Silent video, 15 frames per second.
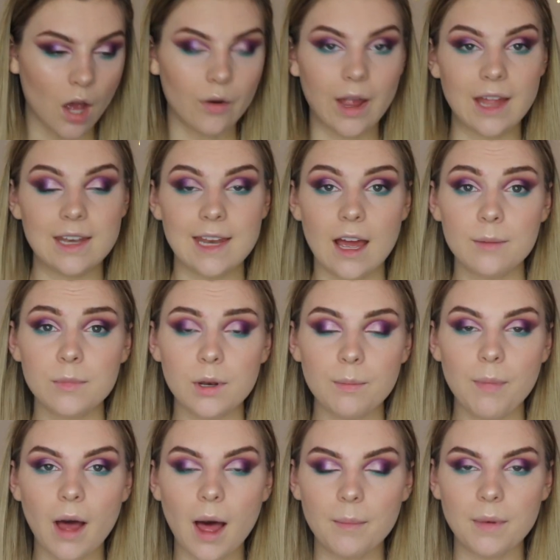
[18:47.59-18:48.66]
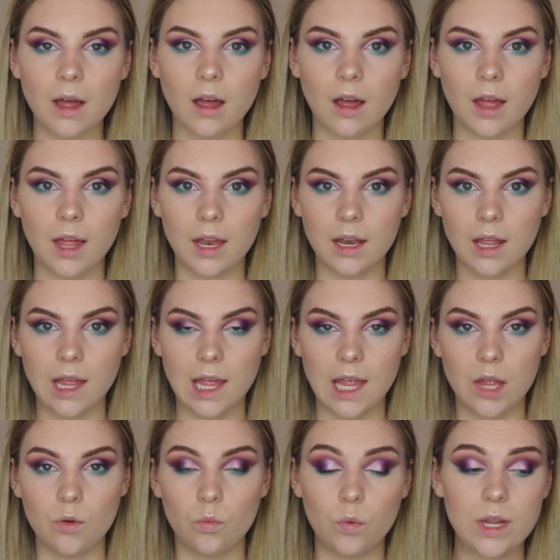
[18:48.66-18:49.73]
Okay, now I'm going to pop on
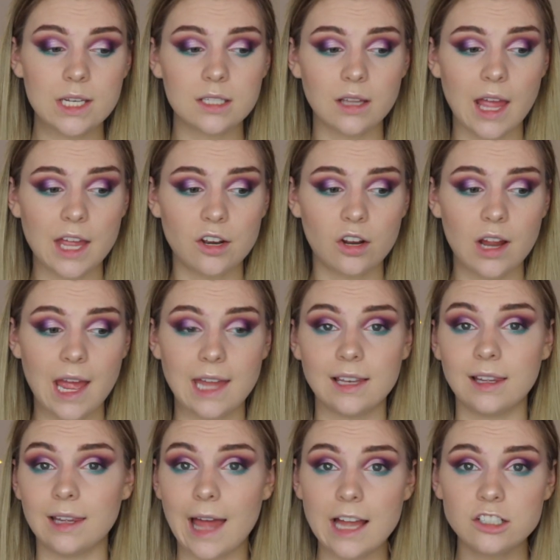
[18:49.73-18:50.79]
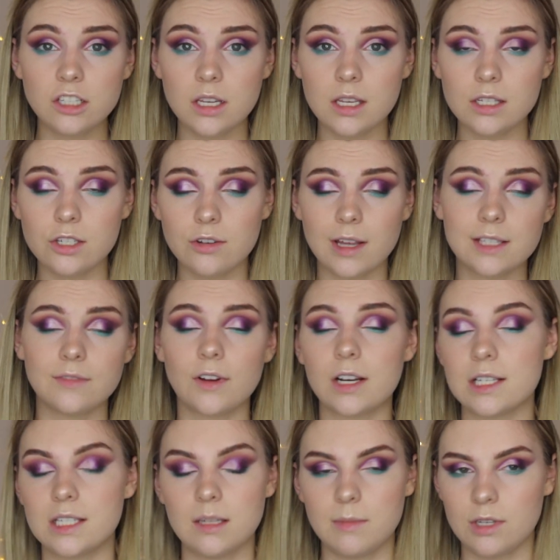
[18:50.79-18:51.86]
a winged liner and lashes. You guys have
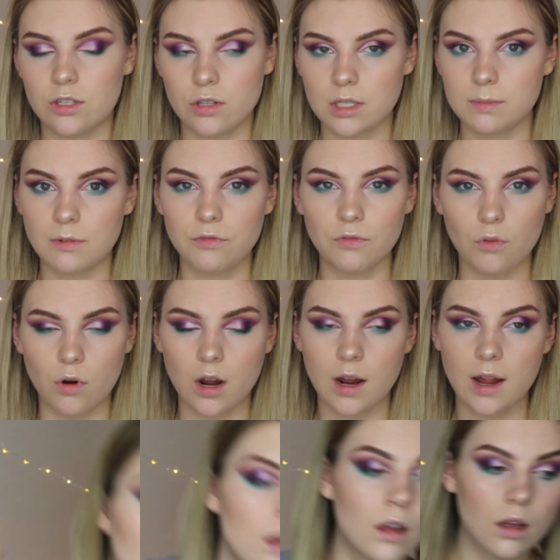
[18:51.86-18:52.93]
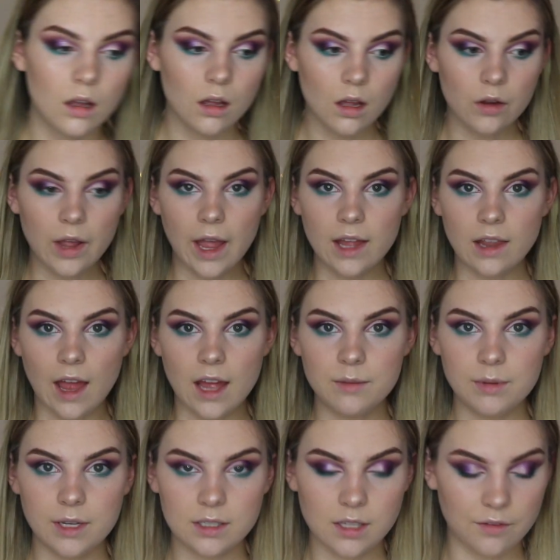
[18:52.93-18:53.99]
already seen me do this before. Okay, I
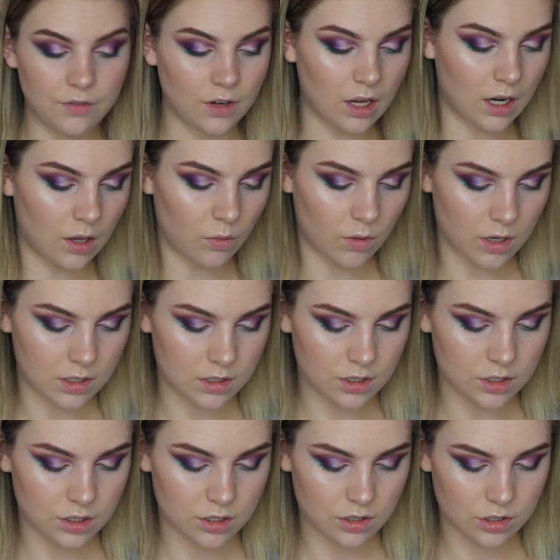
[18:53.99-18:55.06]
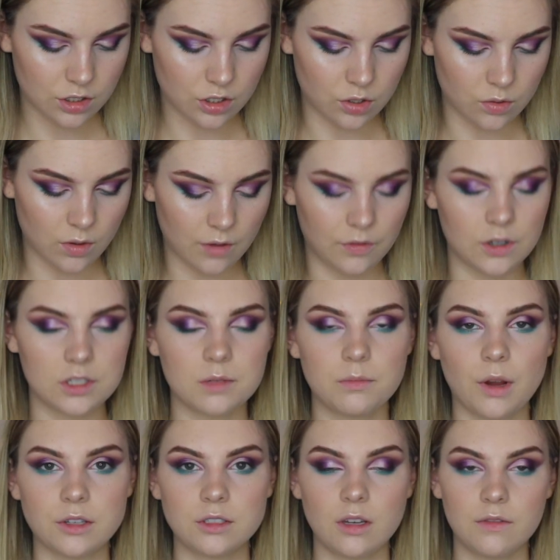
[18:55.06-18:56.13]
lied because I forgot I wanted to do a first
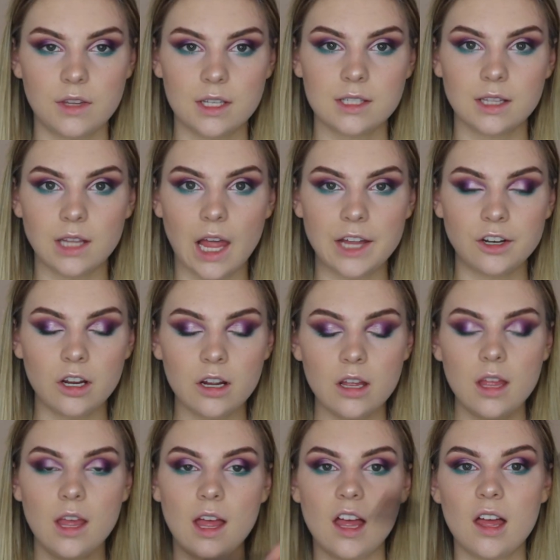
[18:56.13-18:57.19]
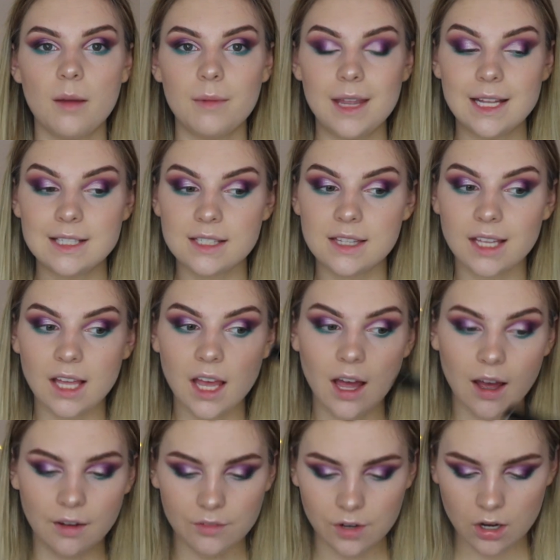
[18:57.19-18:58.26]
impression of this liner. It's the
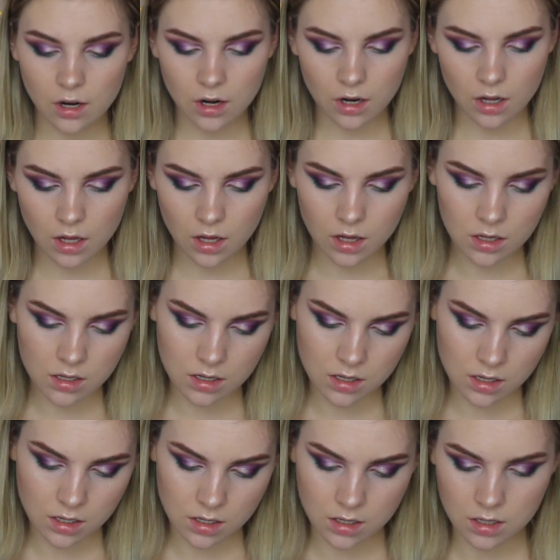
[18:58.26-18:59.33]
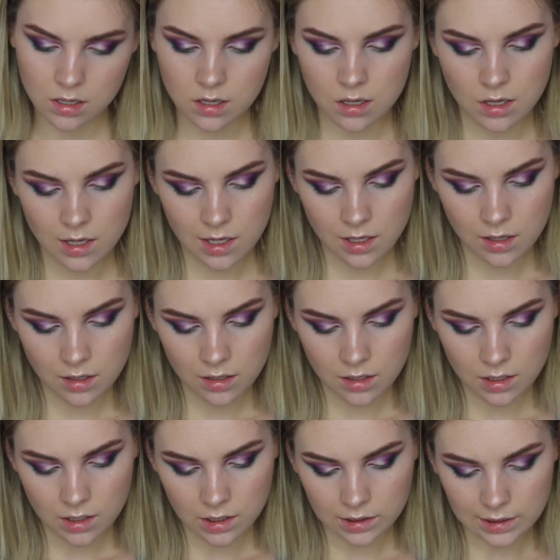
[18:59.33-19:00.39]
CoverGirl
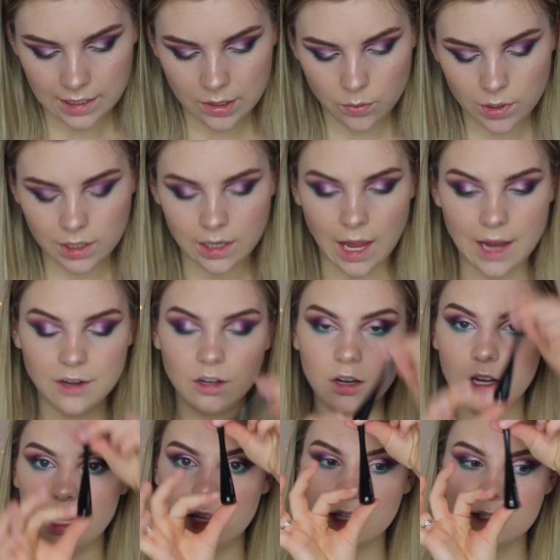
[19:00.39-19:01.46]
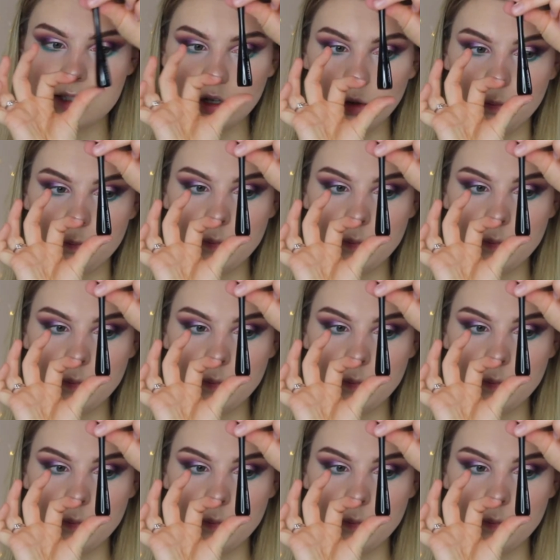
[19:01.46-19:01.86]
liquid liner in this little